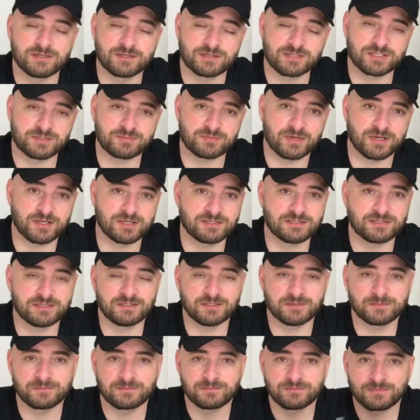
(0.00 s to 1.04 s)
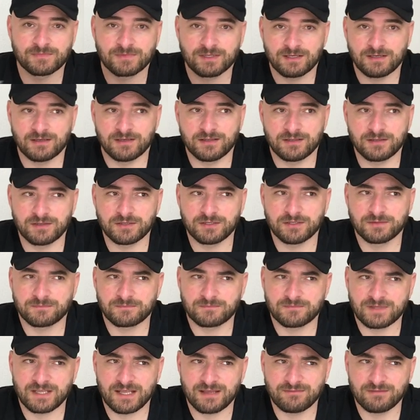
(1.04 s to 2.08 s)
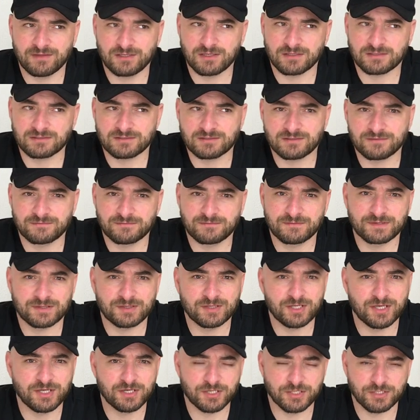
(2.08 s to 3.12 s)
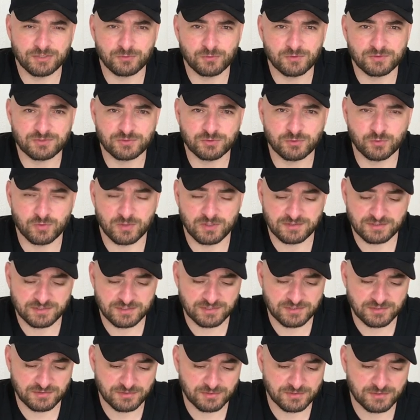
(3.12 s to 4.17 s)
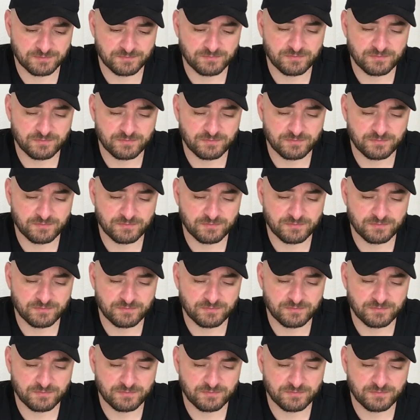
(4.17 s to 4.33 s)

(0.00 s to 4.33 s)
Spicy, leathery, we have a lots of daring notes, nuances here.